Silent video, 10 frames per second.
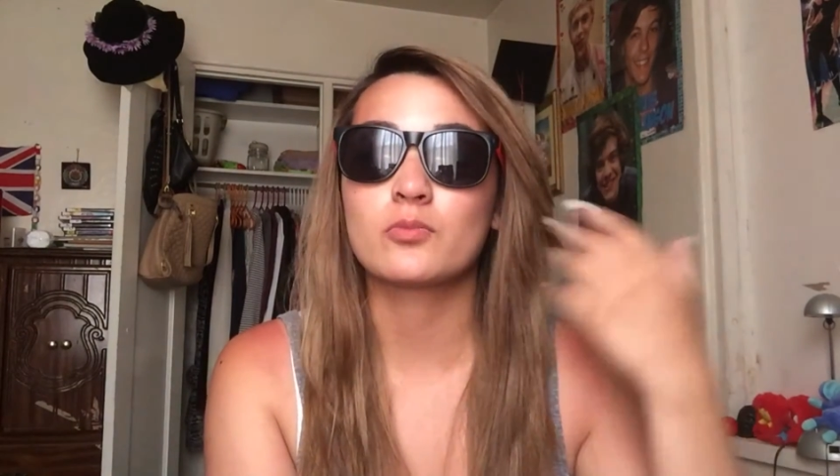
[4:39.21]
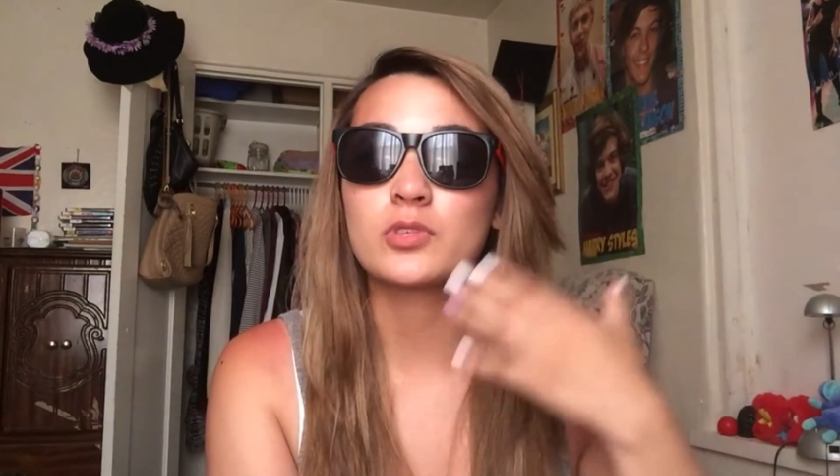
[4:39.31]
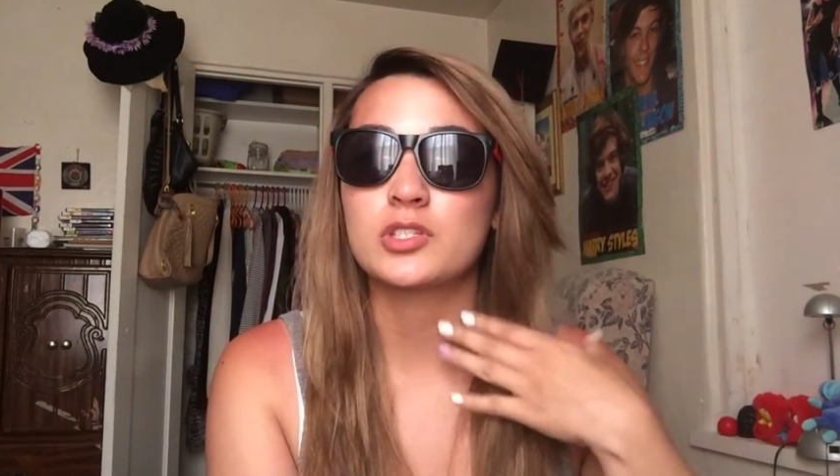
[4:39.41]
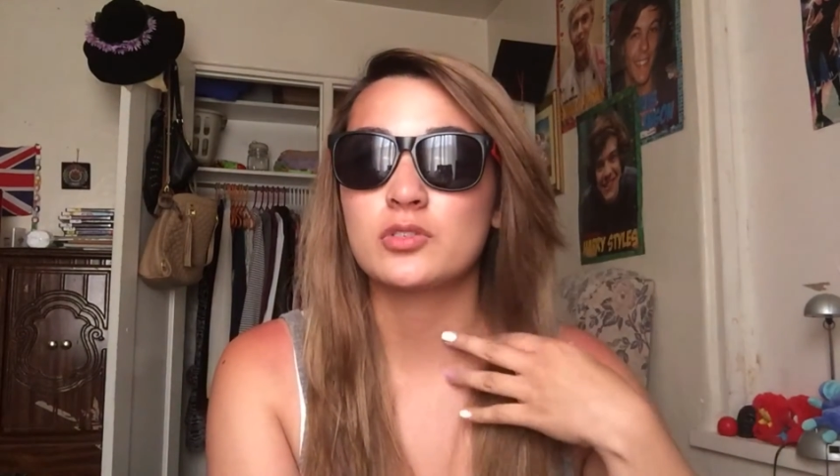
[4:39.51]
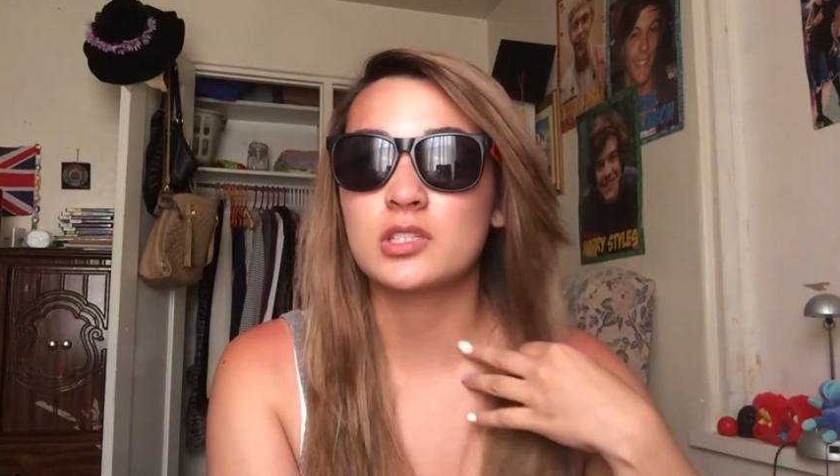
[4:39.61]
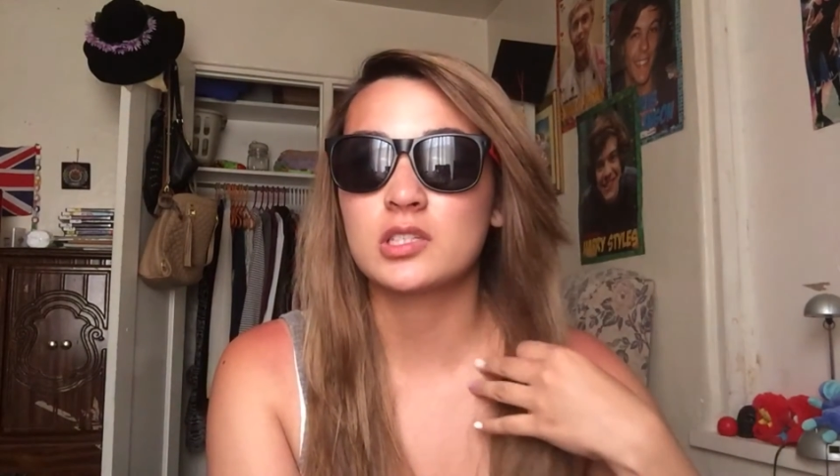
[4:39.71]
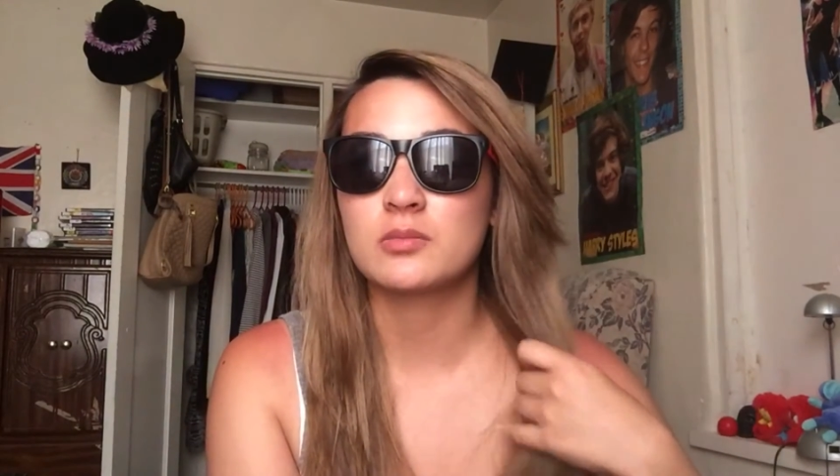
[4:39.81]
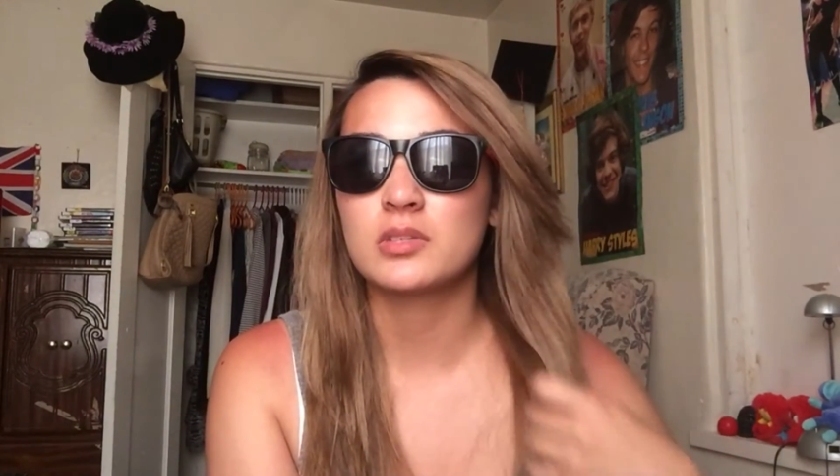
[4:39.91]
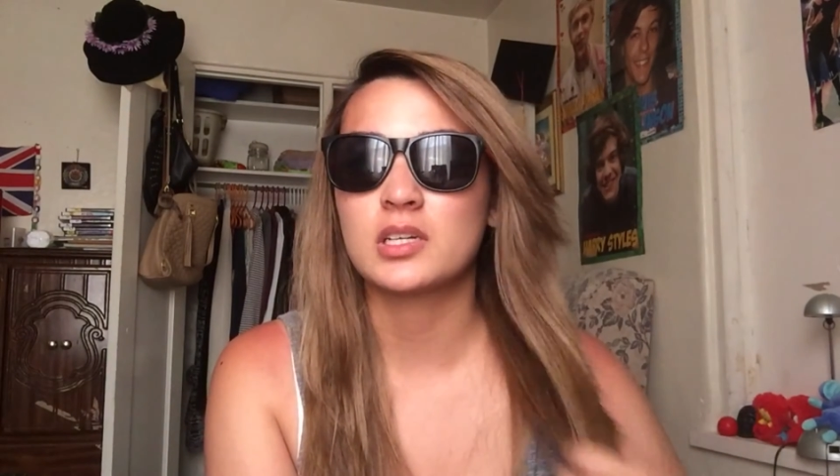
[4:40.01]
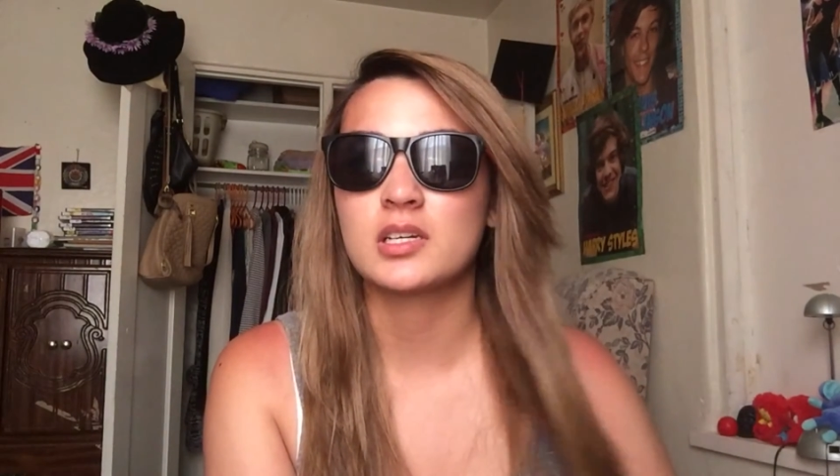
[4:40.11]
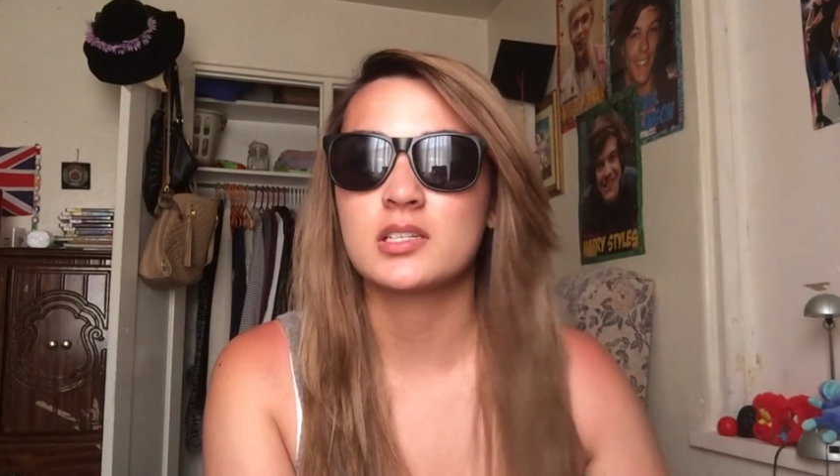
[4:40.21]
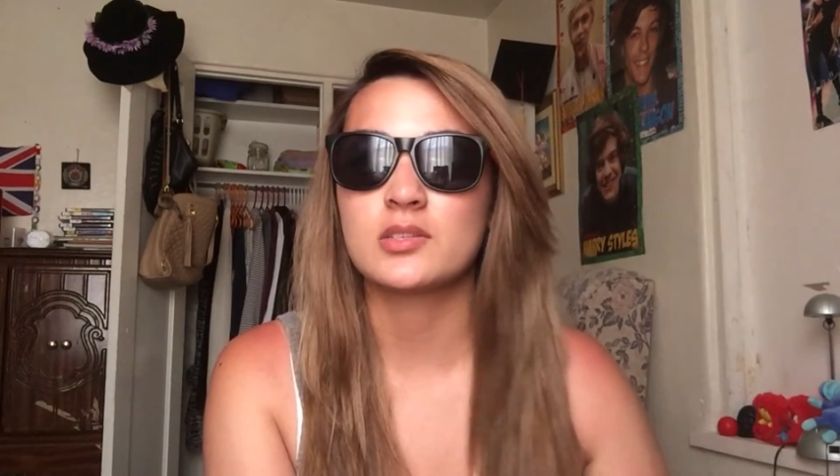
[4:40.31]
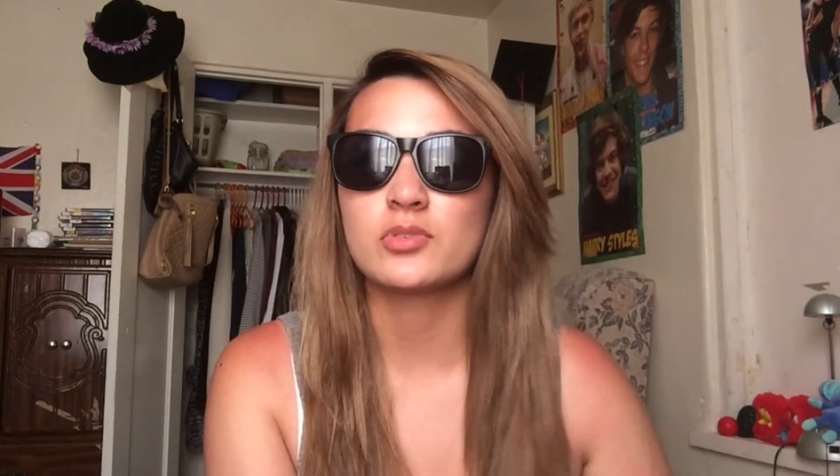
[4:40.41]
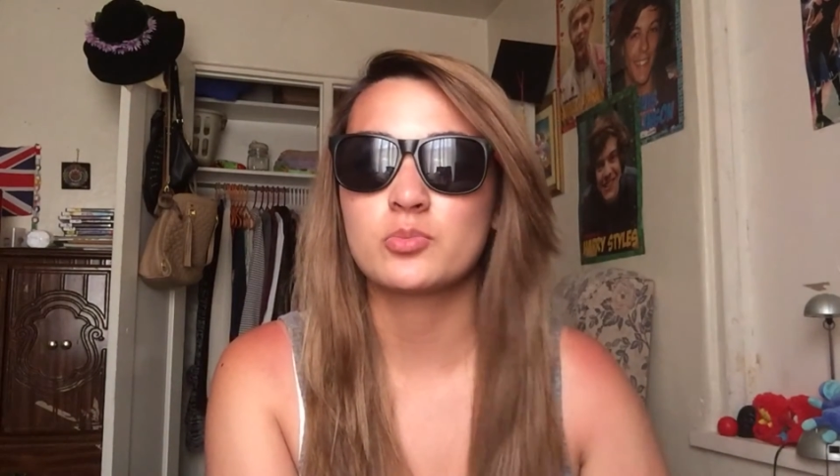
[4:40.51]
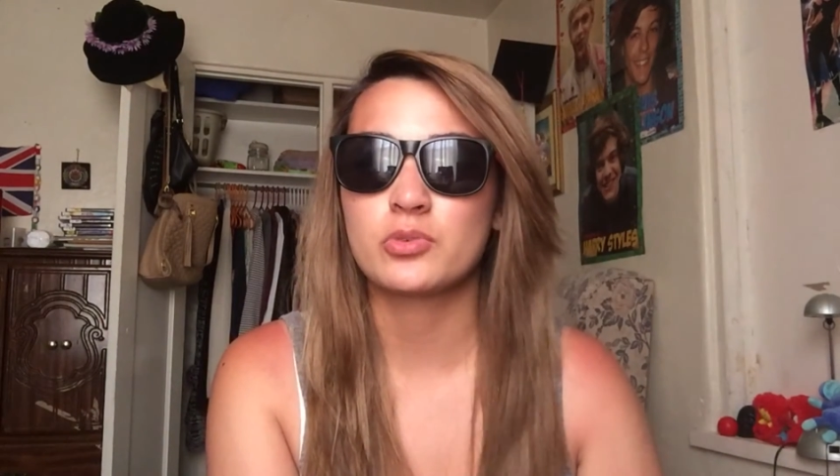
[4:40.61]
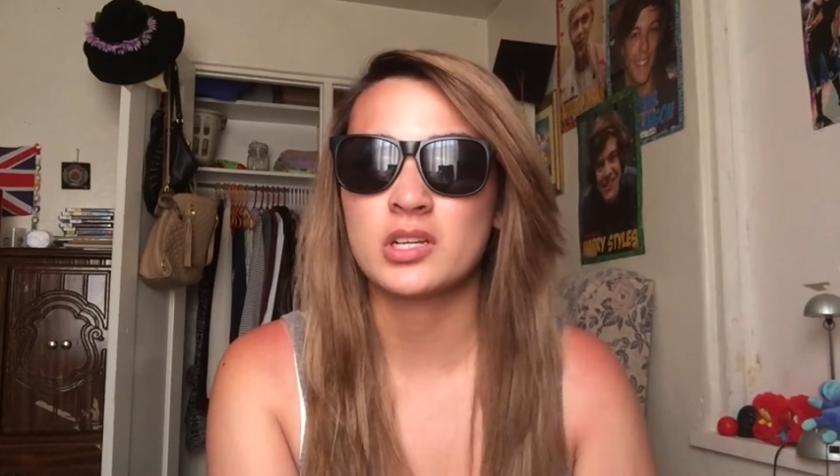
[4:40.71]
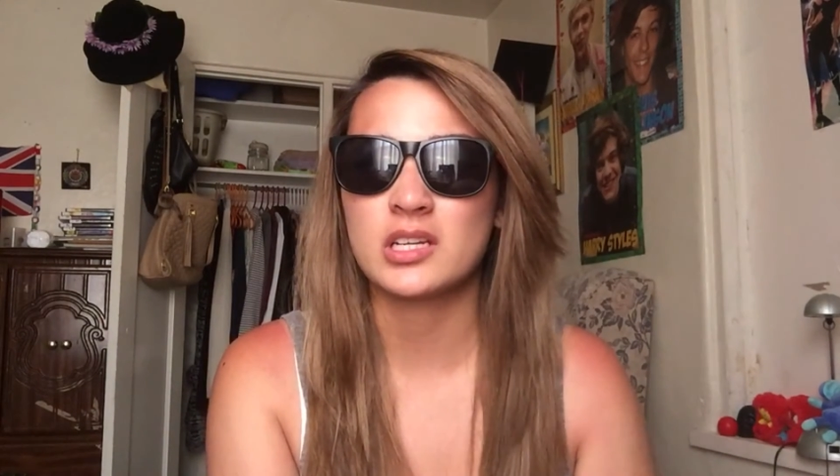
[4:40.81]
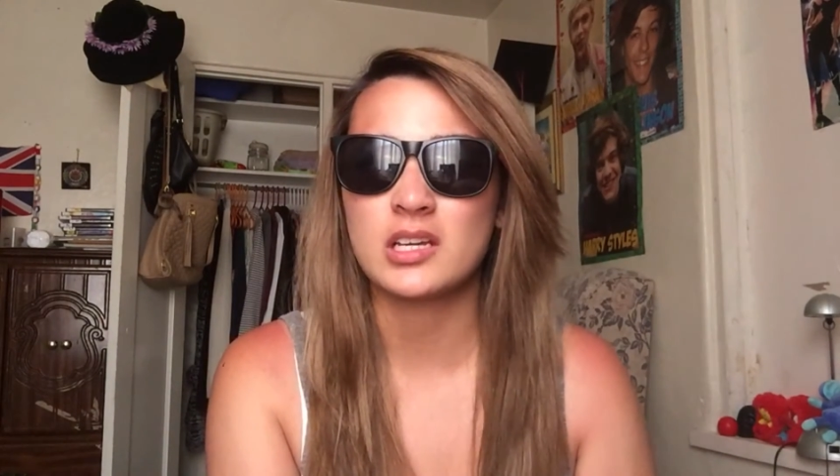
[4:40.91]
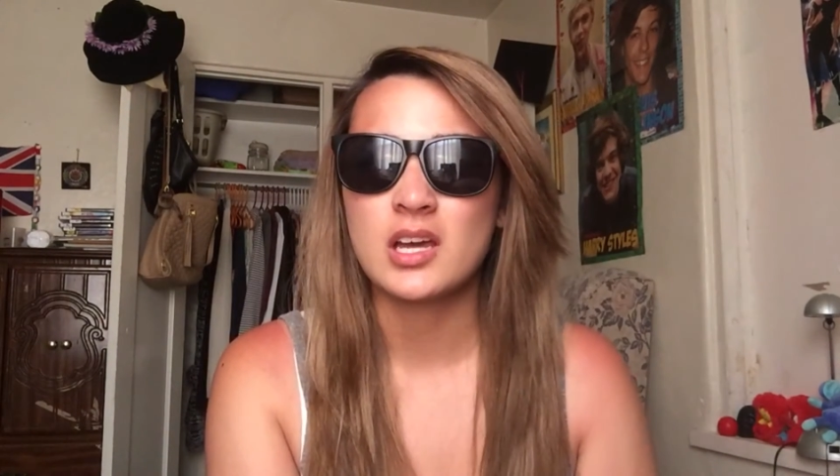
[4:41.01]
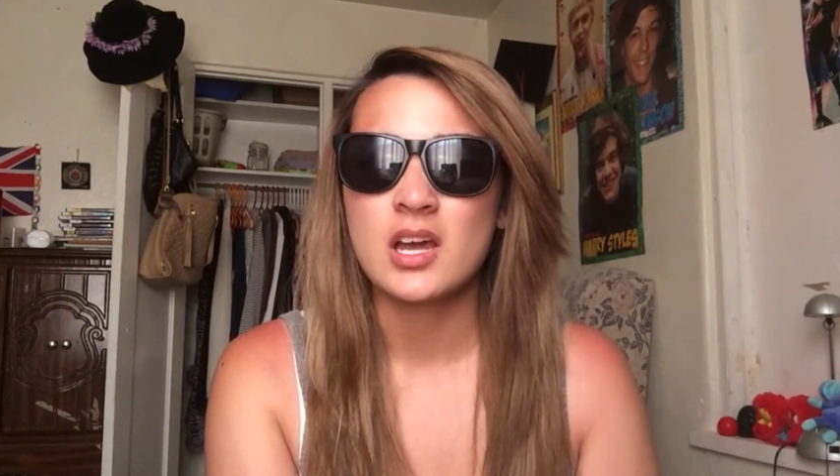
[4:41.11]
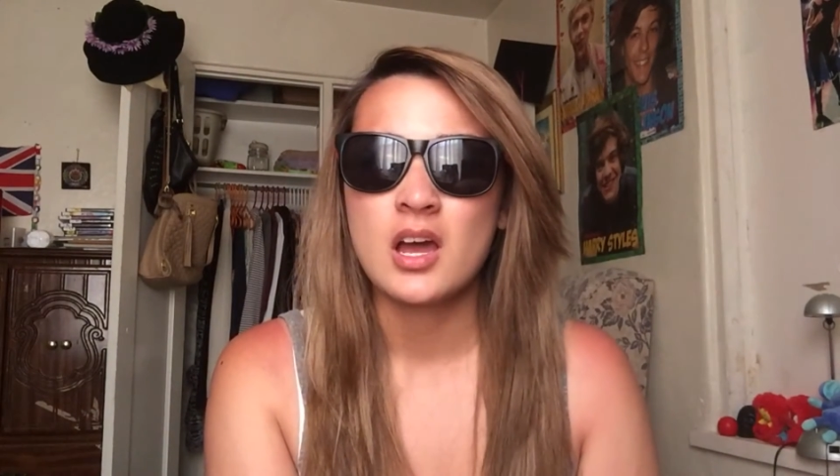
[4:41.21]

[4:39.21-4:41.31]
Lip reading: was using them because it was pretty